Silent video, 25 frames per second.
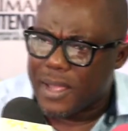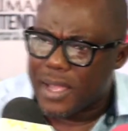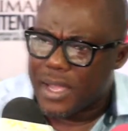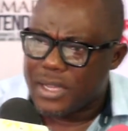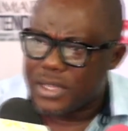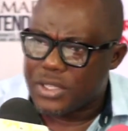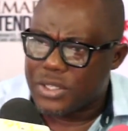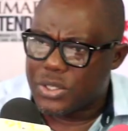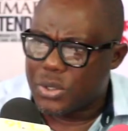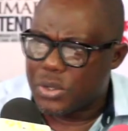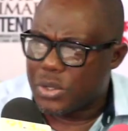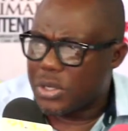
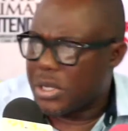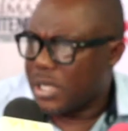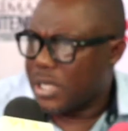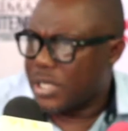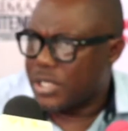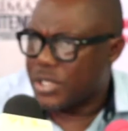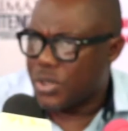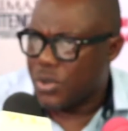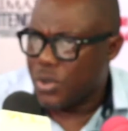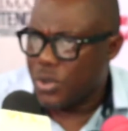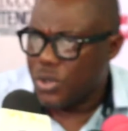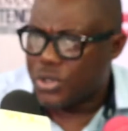And so
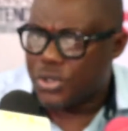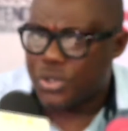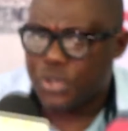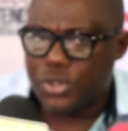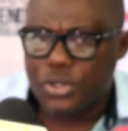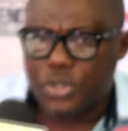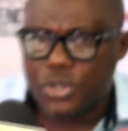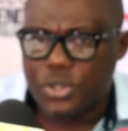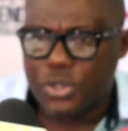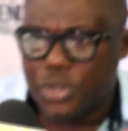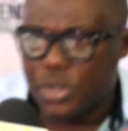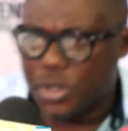it's good.
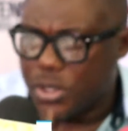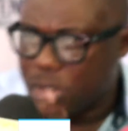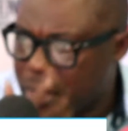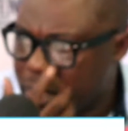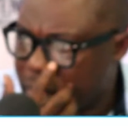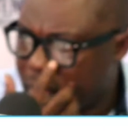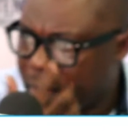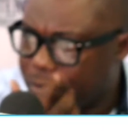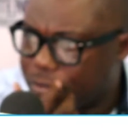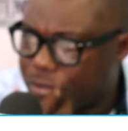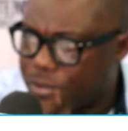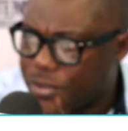You don't
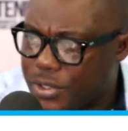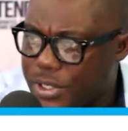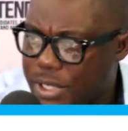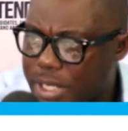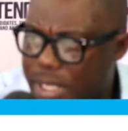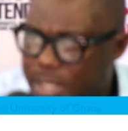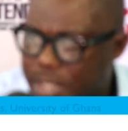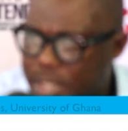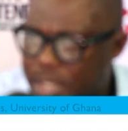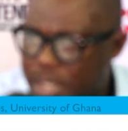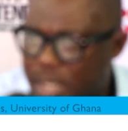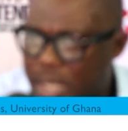have to
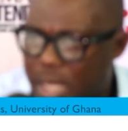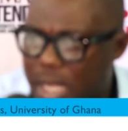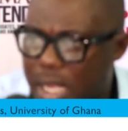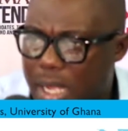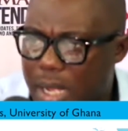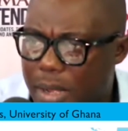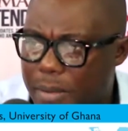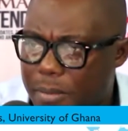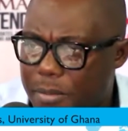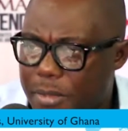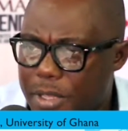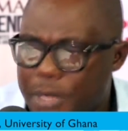just
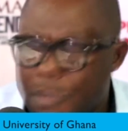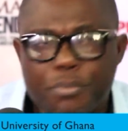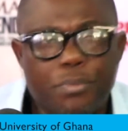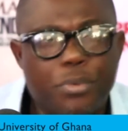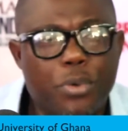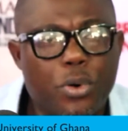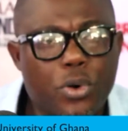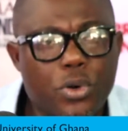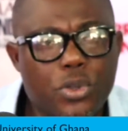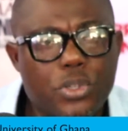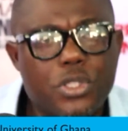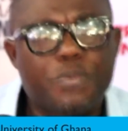um,
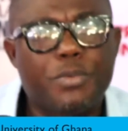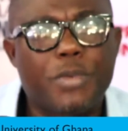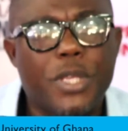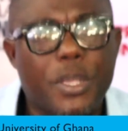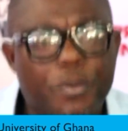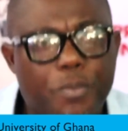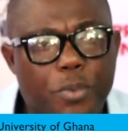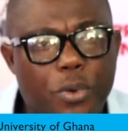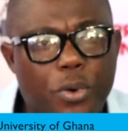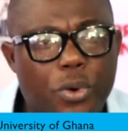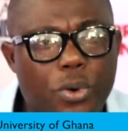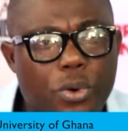impose
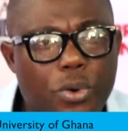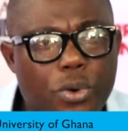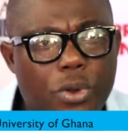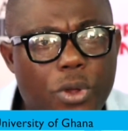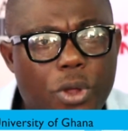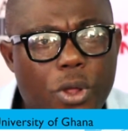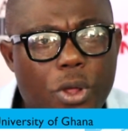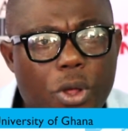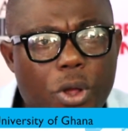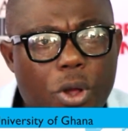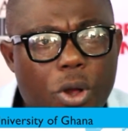people